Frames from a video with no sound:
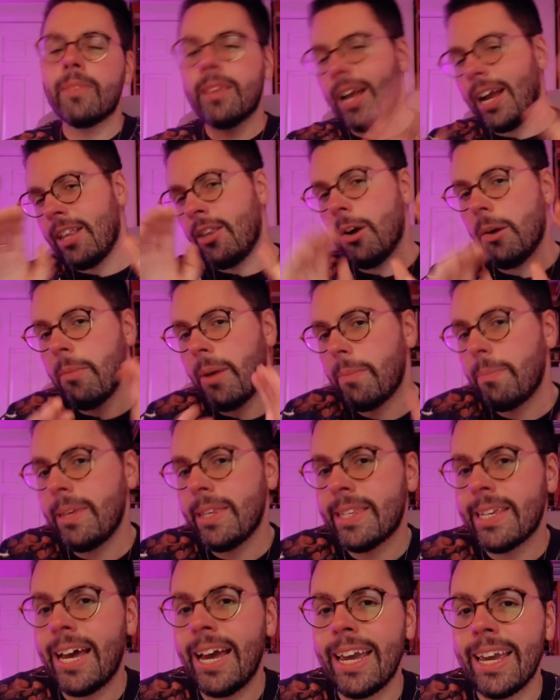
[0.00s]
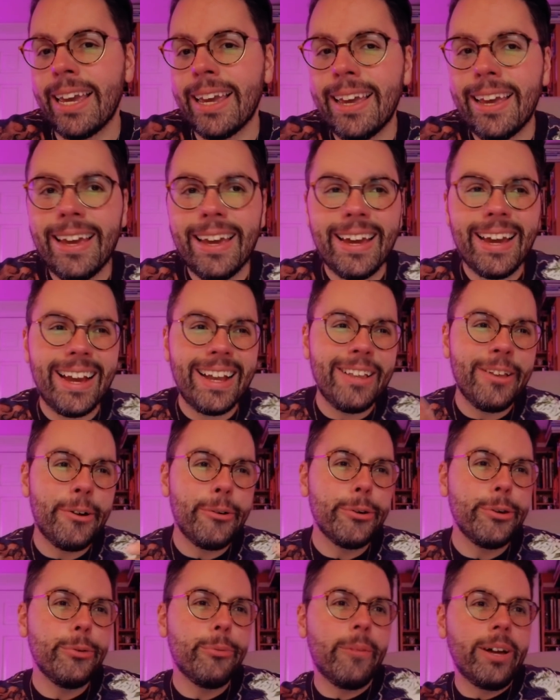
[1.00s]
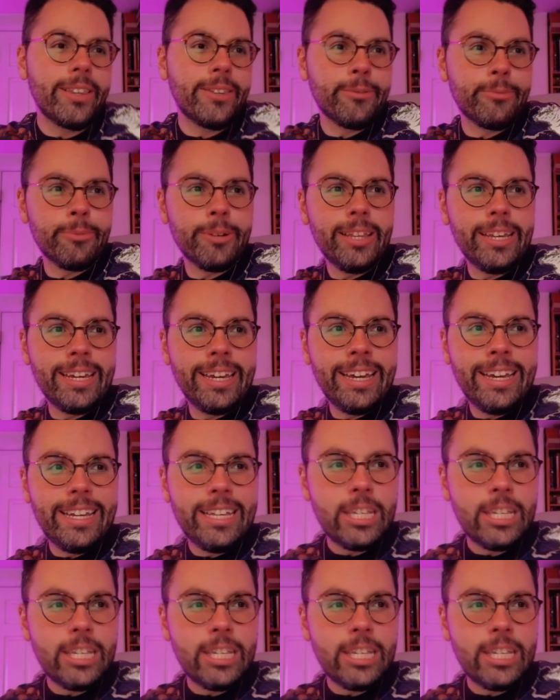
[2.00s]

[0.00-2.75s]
I know it might be tight. I know you want to really